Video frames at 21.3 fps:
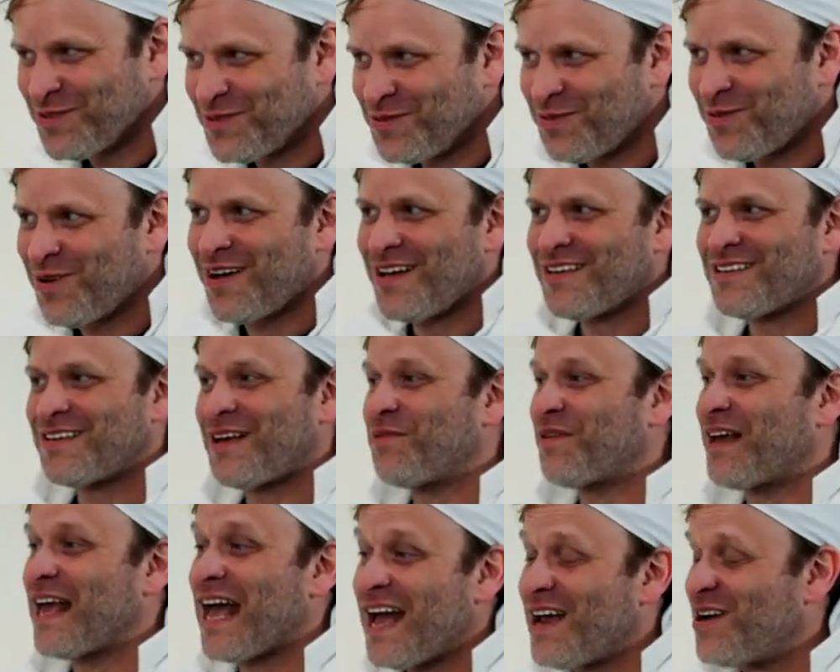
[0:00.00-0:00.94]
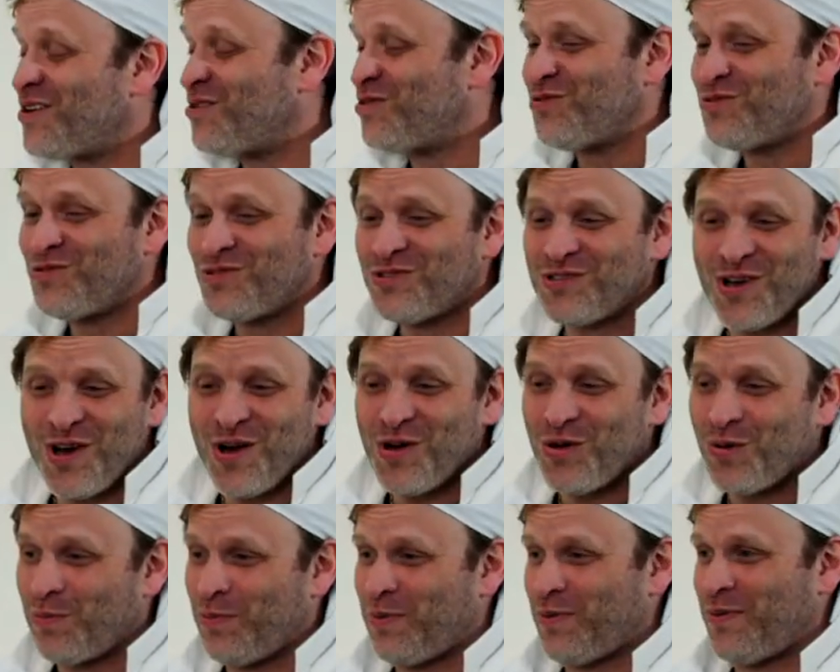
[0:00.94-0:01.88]
or twice. Oh, candles,
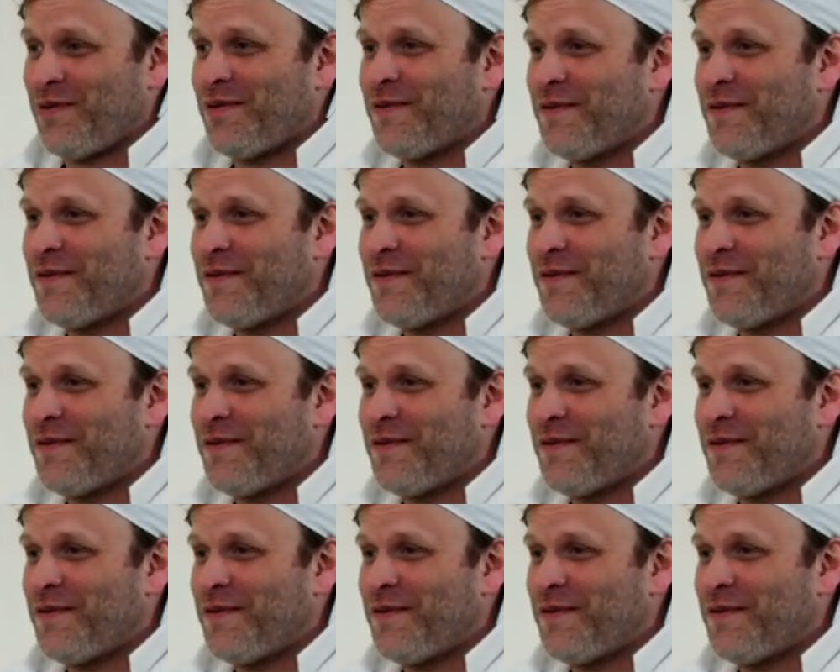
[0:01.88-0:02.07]
soap.